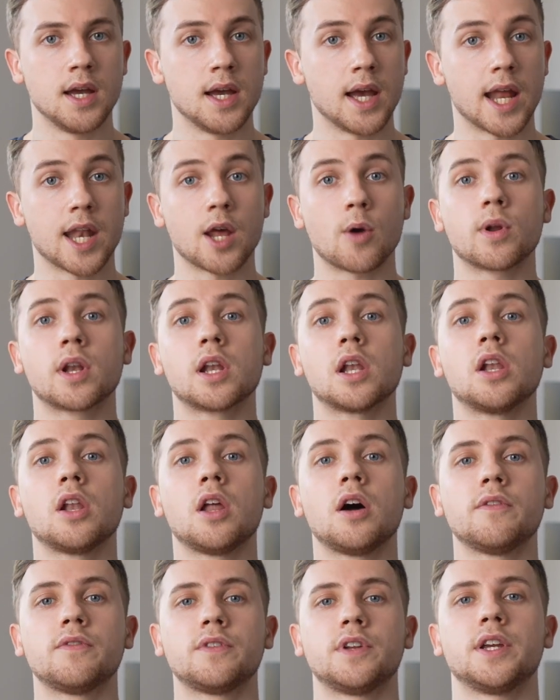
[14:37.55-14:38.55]
and I would
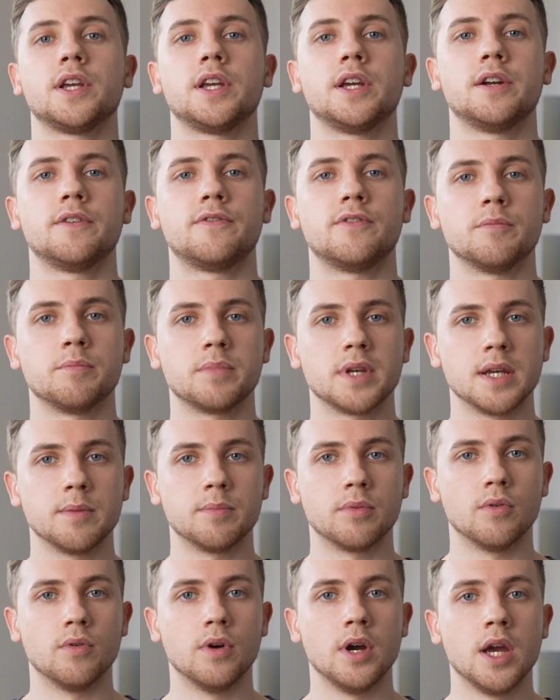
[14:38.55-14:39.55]
love to hear from
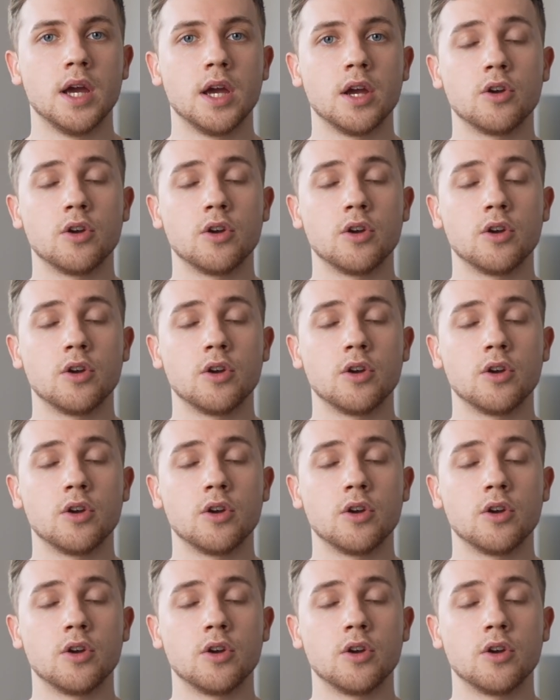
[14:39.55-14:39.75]
people